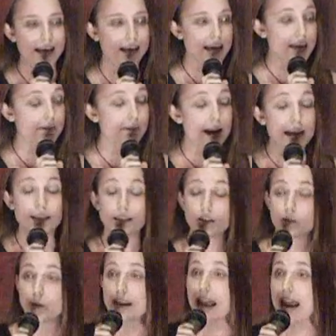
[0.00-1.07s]
he finds
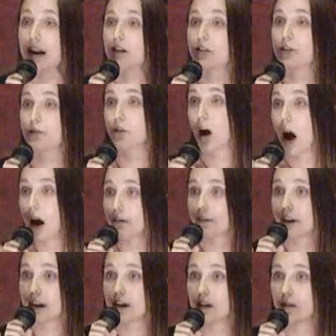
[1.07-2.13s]
3 acres of
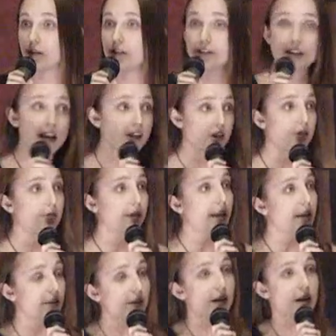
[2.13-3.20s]
coffee, which is actually
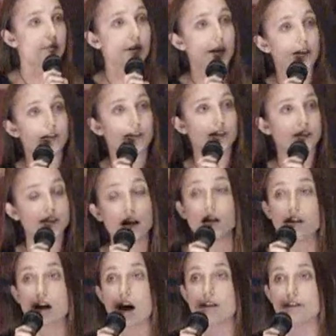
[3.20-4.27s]
really good because you can
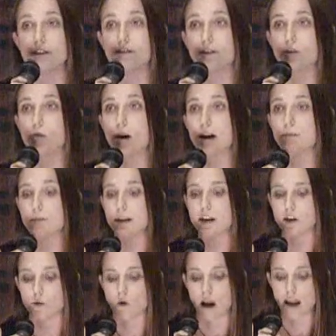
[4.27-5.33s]
sell coffee for quite a bit
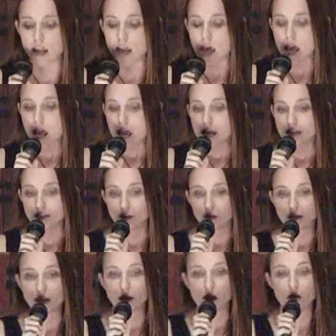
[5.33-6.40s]
in Hawaii.
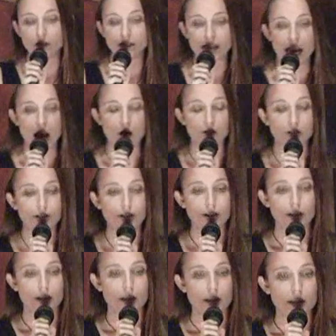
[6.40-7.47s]
So he goes out
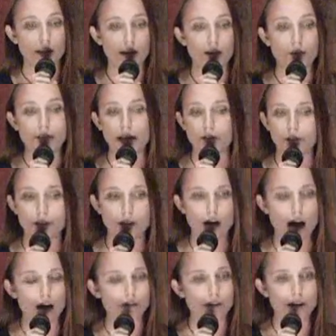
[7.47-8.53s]
to the
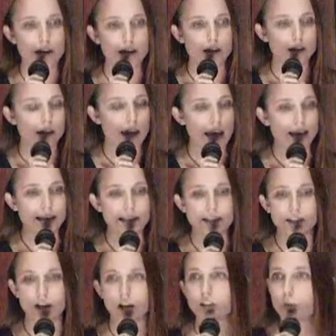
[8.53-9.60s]
coffee and
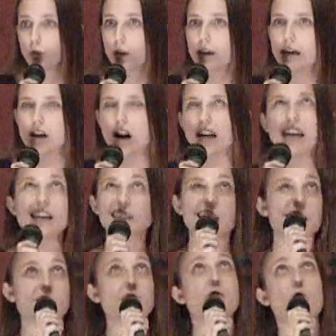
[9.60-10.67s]
he starts working on it. It's
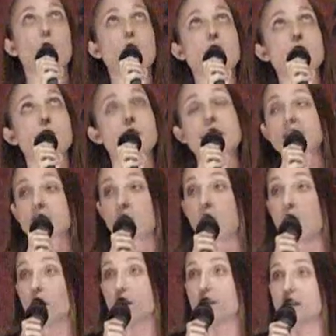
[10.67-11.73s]
like 40 feet
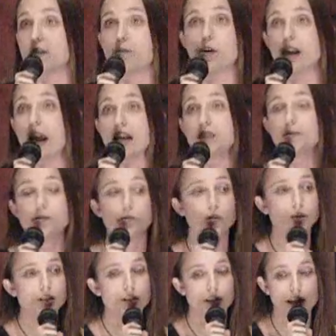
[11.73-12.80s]
tall at this point. It hasn't been
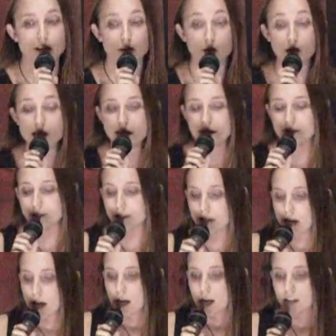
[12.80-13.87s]
worked in like 30 years.
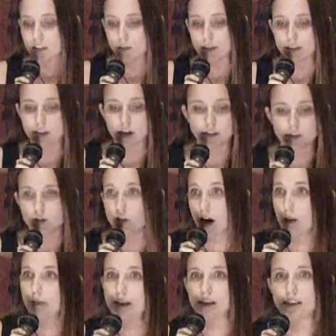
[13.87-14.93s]
So he starts
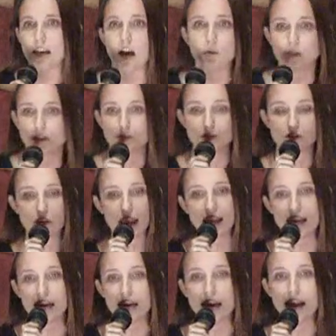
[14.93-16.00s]
chopping it down with a
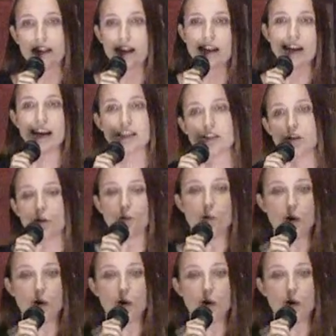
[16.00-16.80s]
machete, and then he gets